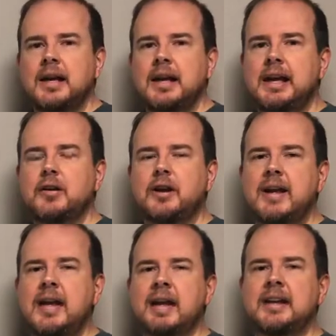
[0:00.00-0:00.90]
He
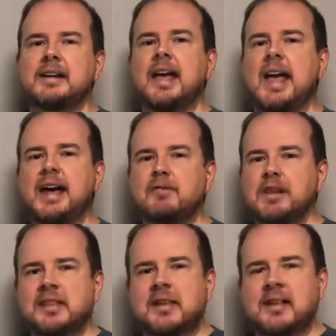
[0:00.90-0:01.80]
created
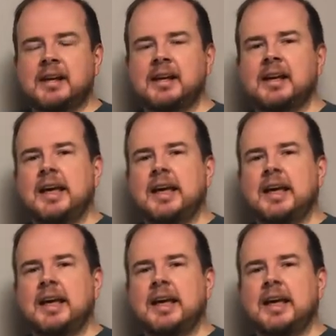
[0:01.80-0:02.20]
everything